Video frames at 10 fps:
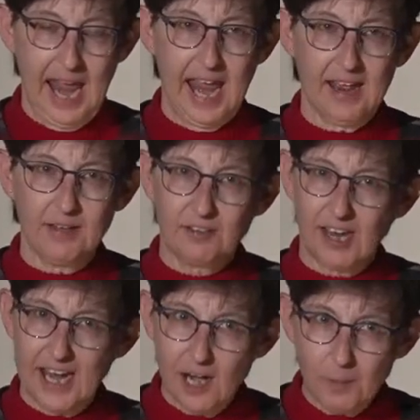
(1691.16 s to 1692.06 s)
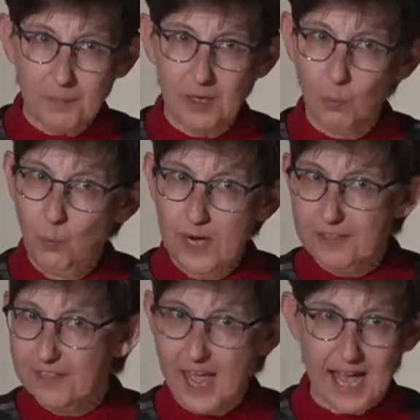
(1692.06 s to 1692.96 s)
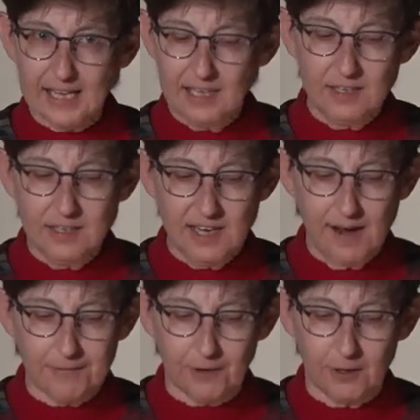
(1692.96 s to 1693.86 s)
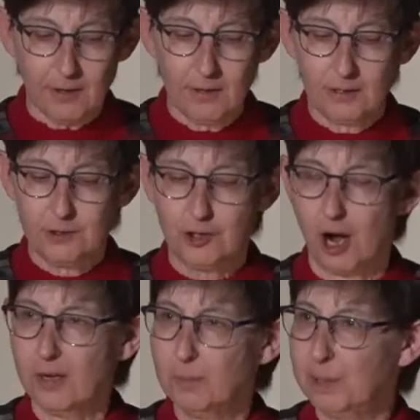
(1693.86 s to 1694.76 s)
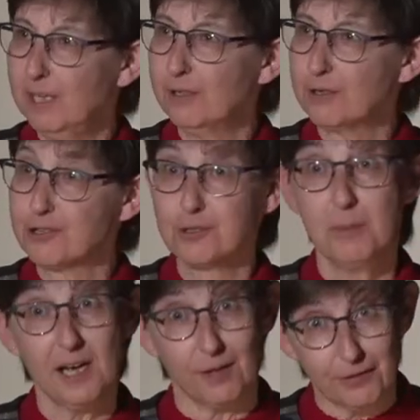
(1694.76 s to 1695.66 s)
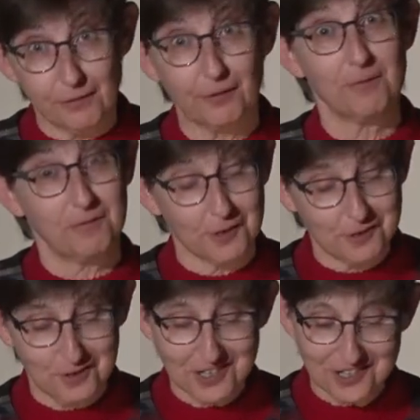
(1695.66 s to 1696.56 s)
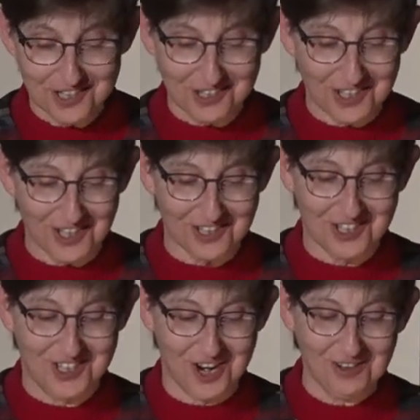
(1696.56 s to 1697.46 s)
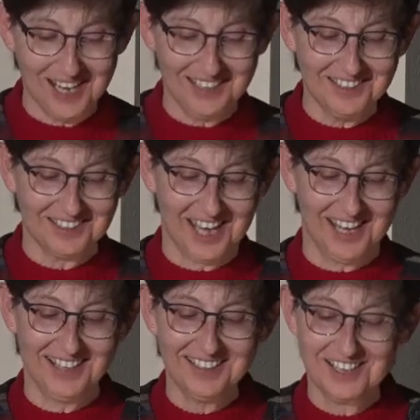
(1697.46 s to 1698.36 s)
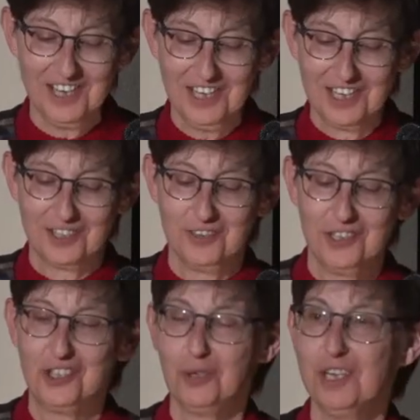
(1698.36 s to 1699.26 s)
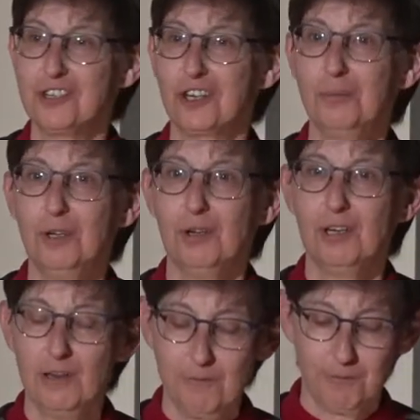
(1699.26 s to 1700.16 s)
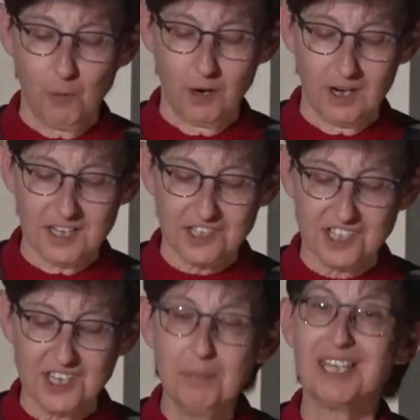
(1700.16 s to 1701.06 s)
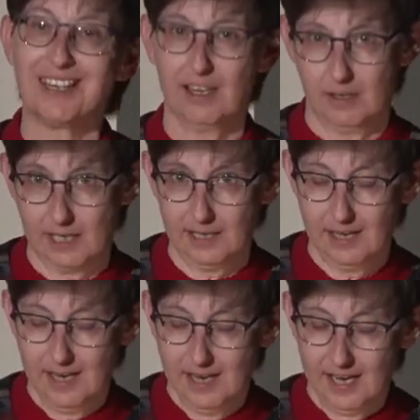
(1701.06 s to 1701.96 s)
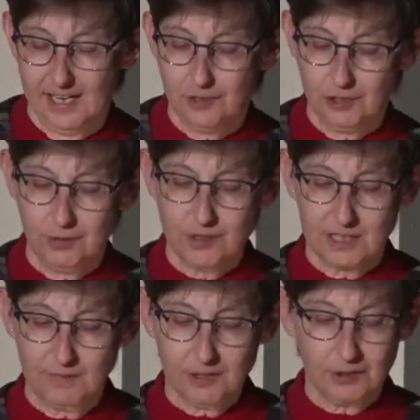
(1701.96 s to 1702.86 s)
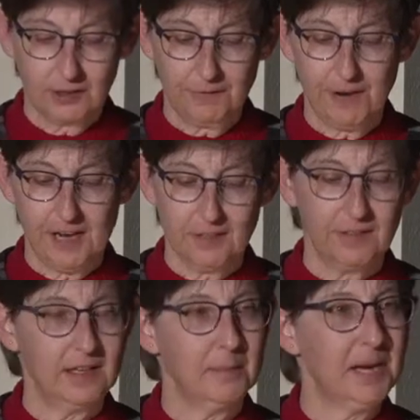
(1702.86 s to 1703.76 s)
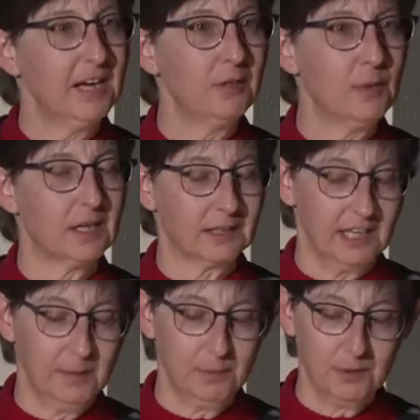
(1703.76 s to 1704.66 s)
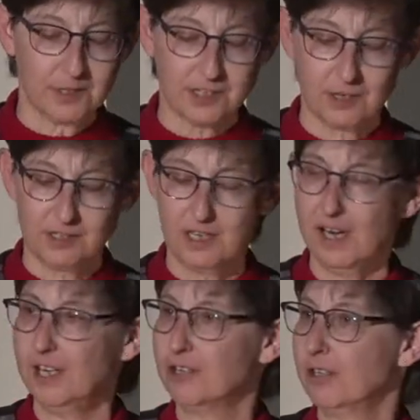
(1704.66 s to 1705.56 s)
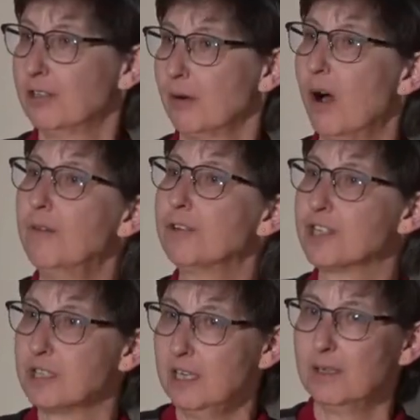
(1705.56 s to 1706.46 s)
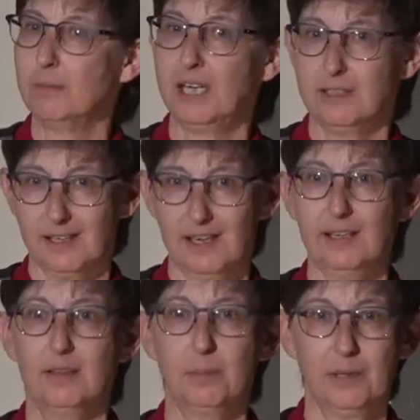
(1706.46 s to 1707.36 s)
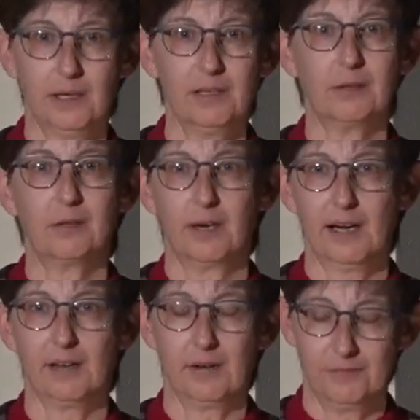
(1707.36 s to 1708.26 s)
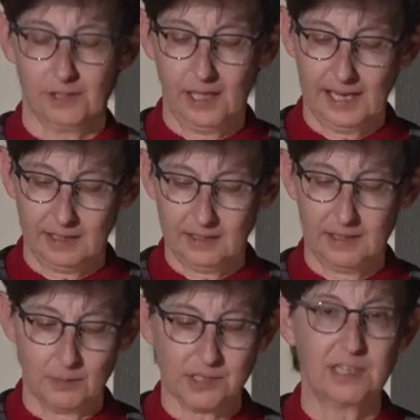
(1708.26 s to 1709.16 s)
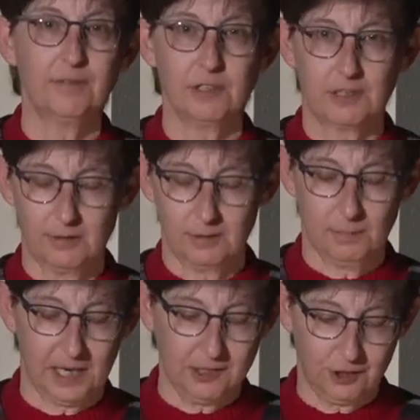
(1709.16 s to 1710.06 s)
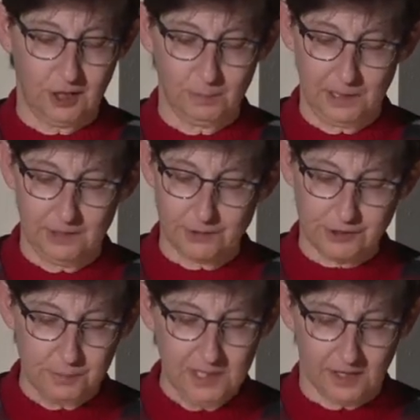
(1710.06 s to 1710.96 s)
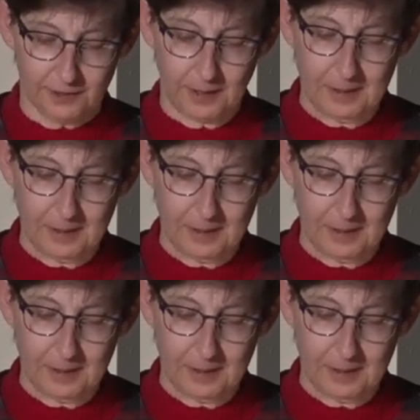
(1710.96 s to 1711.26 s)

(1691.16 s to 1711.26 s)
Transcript: and to help with that endeavor, John Peter Smith from First Christian Church donated land to the Jewish community for a cemetery. And Jews eventually founded the Emmanuel Hebrew Association to oversee and maintain the burial ground of the land that was given to them by John Peter Smith.